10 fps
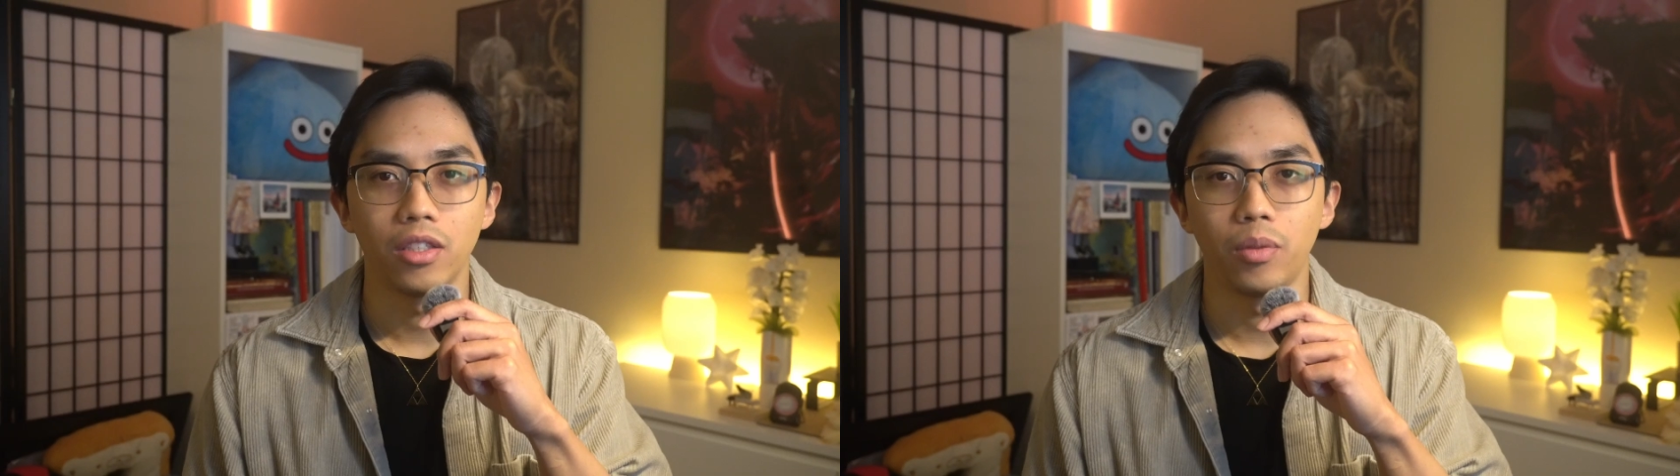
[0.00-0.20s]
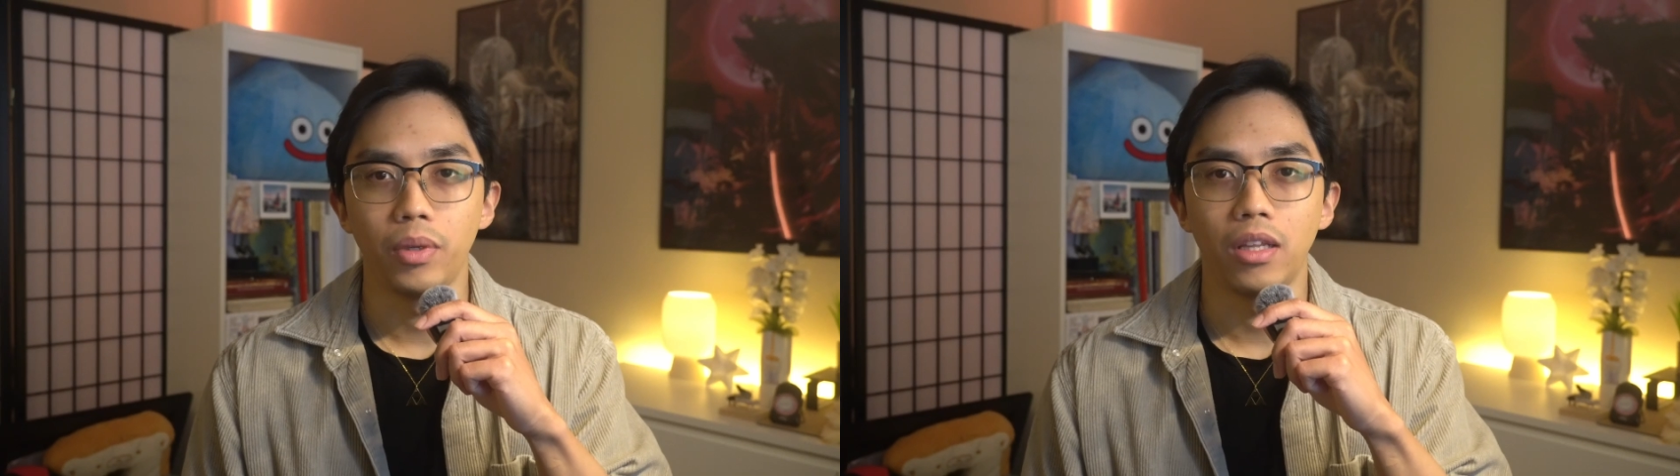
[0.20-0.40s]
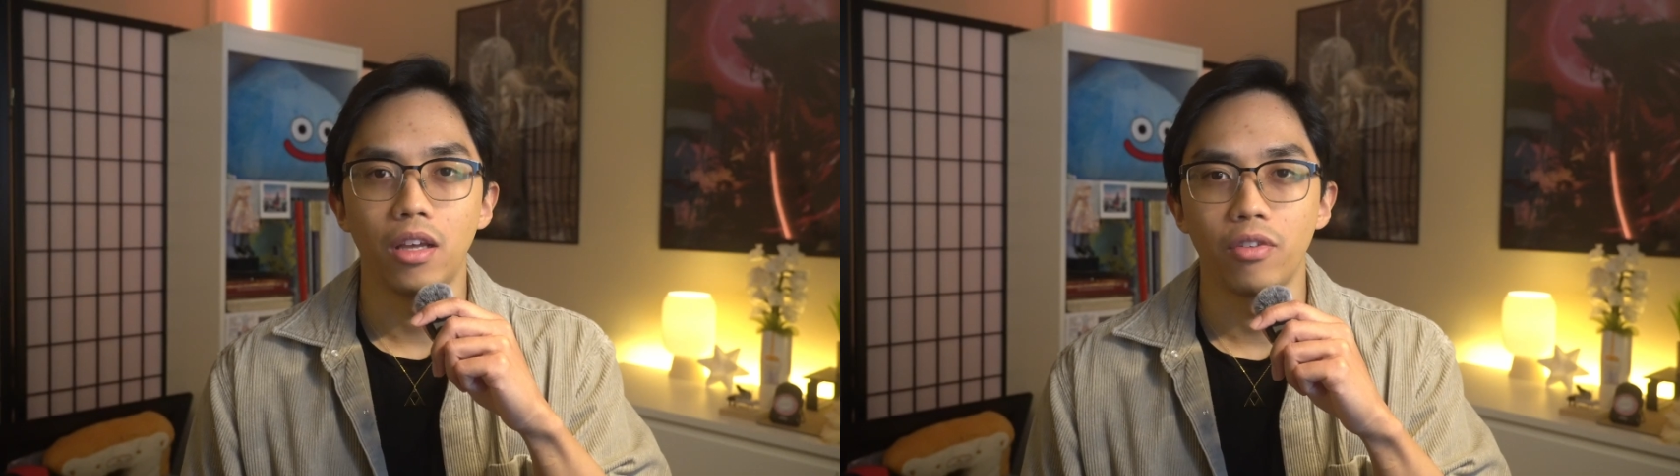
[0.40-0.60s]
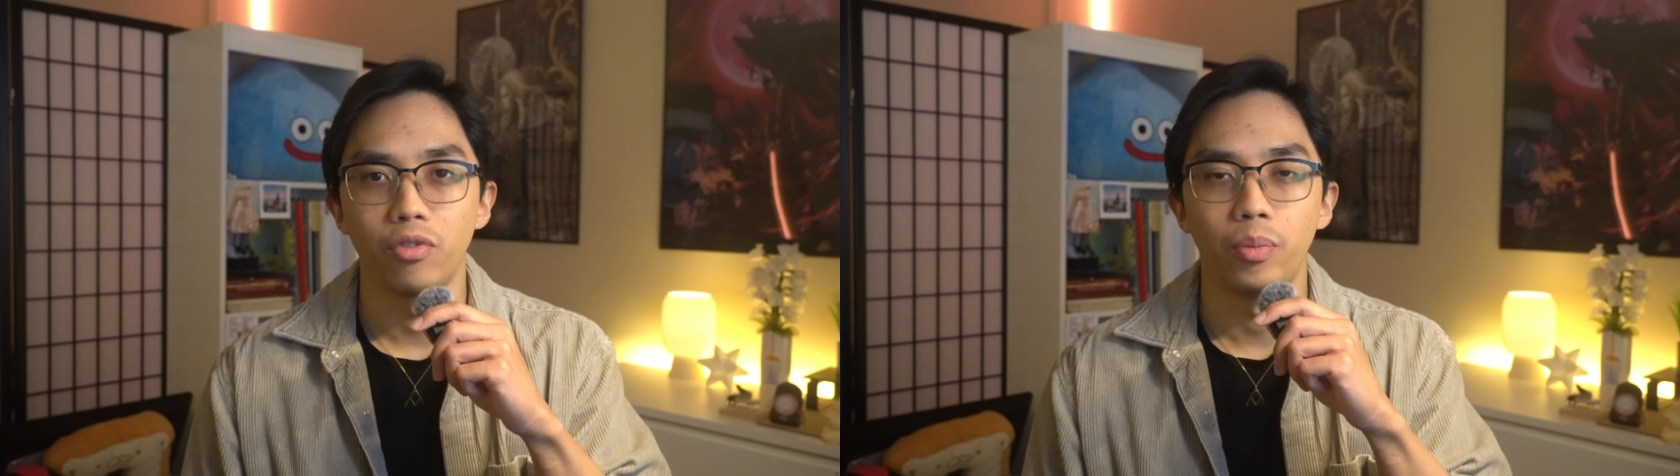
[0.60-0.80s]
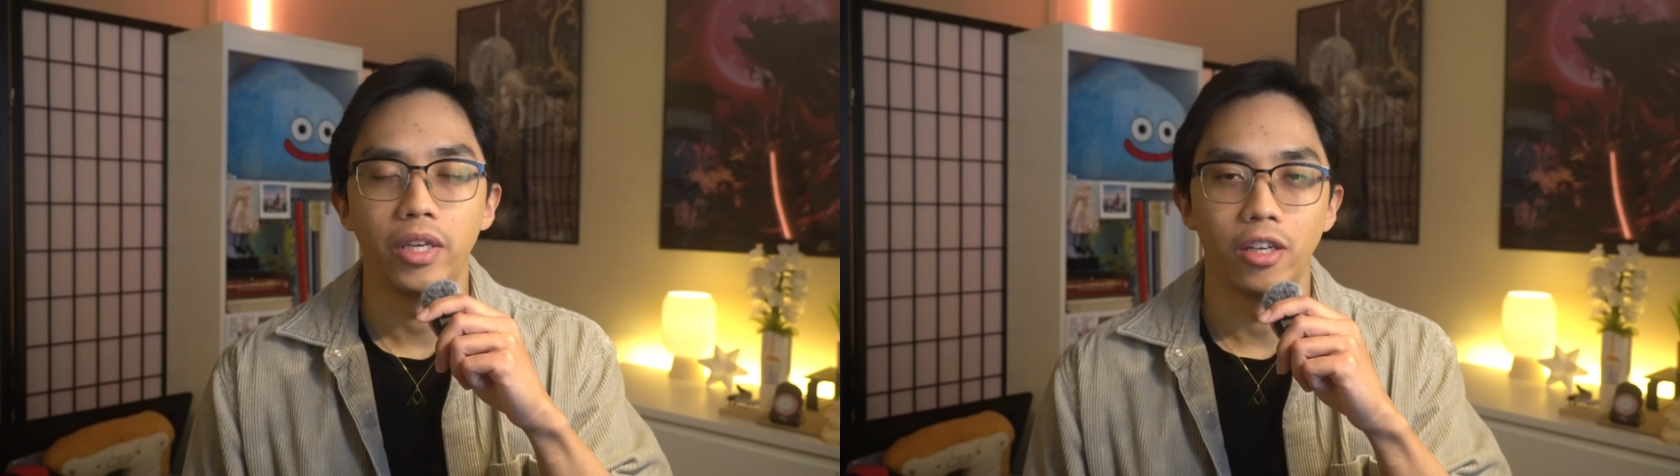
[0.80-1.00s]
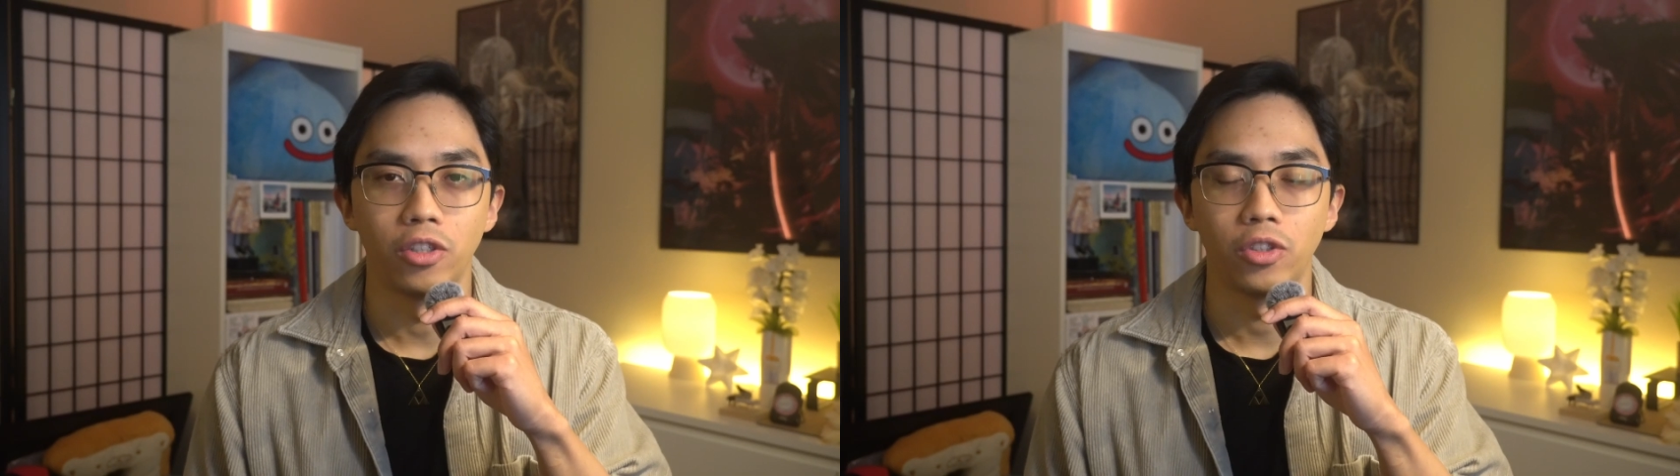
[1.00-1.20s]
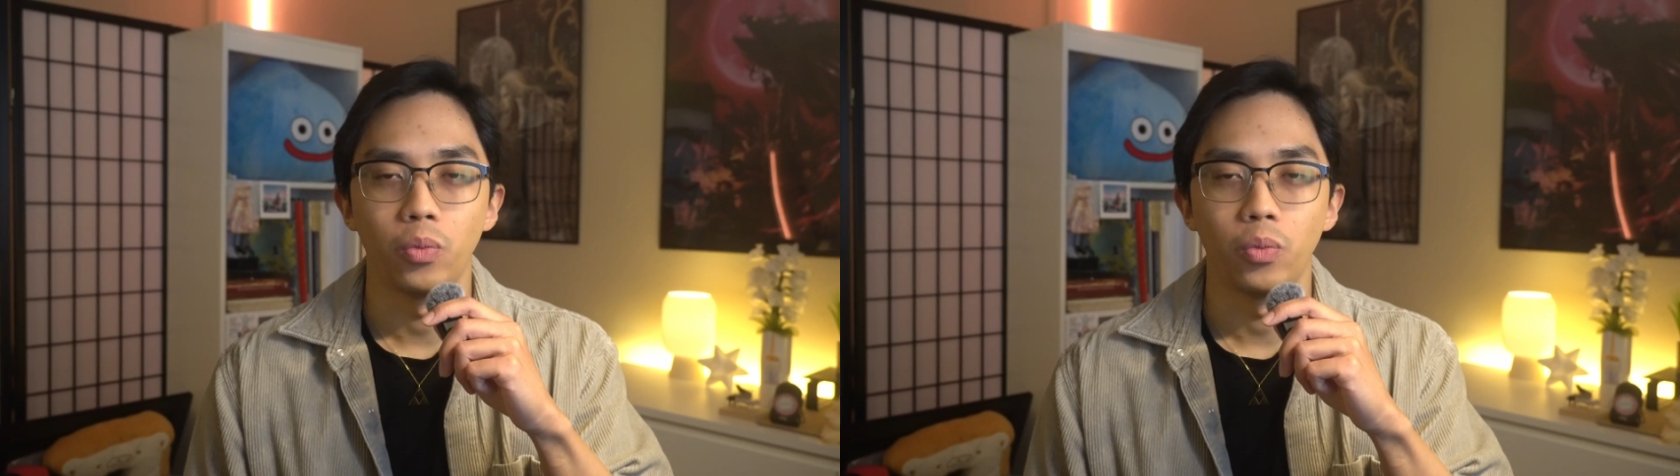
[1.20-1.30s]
can be a lot for beginners,